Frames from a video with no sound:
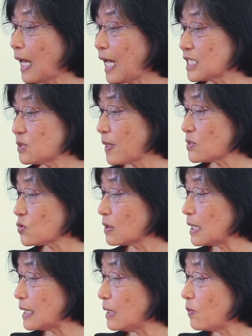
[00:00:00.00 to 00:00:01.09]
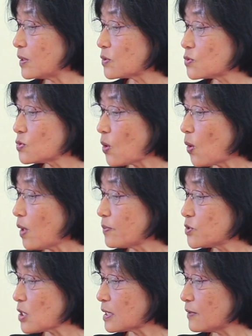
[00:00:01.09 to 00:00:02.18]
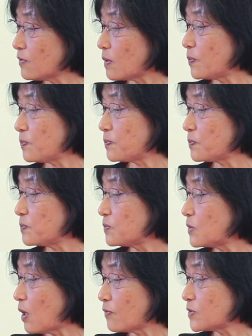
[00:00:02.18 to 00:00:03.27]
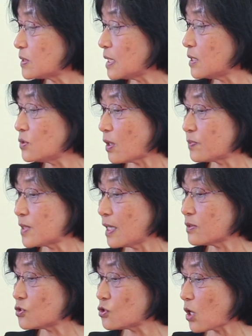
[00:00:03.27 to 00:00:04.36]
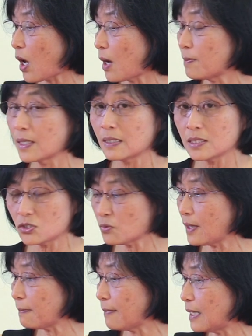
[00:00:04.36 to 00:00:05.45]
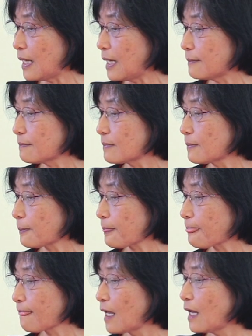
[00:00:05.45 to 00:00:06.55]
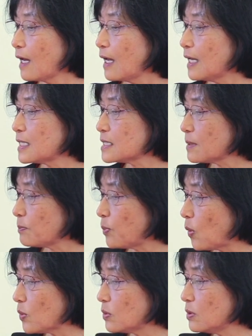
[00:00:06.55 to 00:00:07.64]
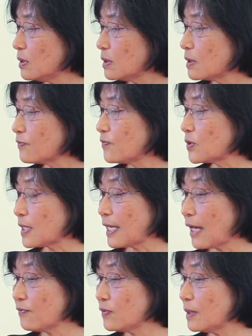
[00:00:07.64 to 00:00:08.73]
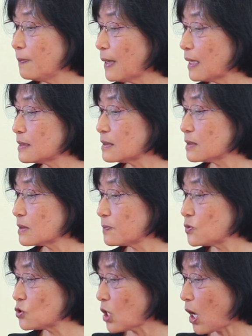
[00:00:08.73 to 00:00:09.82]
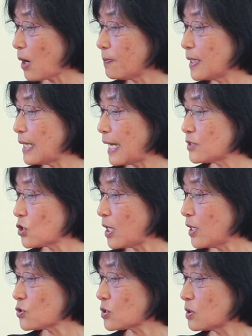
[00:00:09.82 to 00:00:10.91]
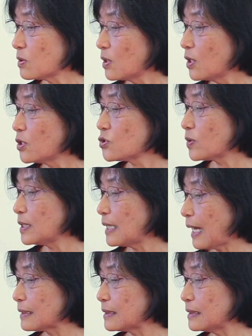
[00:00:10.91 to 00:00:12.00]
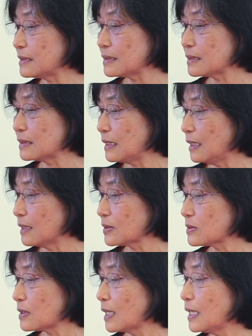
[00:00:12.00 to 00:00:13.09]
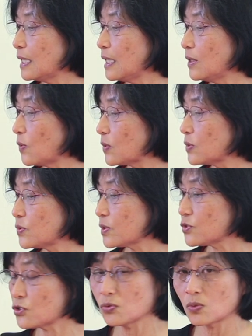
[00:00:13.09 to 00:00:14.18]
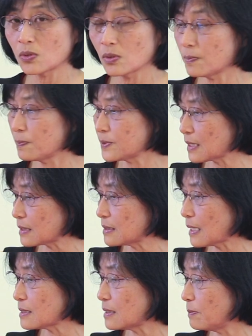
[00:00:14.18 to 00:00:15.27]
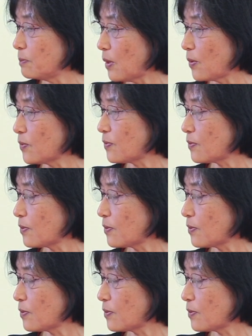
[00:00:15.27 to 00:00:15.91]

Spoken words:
especially when the sole objective of the teen to obtain a job is to make money. It is important for carefully balanced job and education during the adolescent years in order to assure success in both.